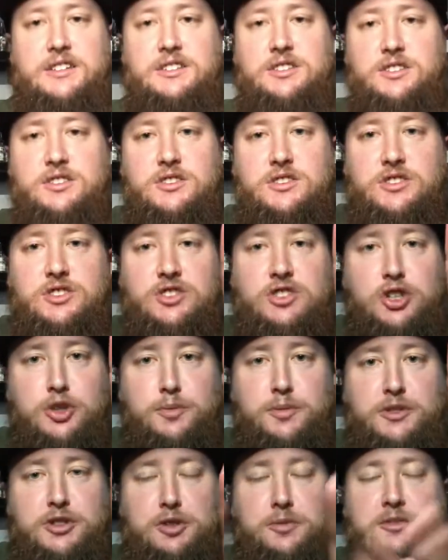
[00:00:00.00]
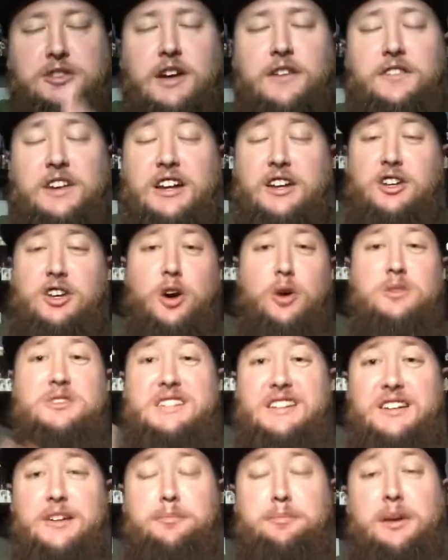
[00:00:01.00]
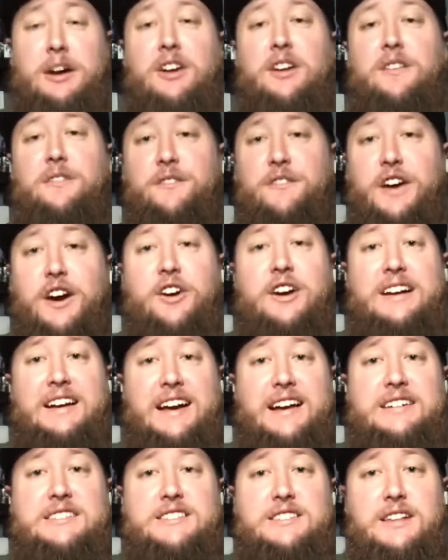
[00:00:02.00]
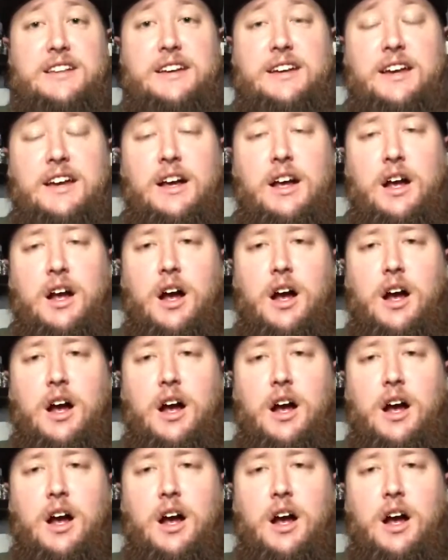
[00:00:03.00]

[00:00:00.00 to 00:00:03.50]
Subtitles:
Super, super soft. It goes into beard very nicely.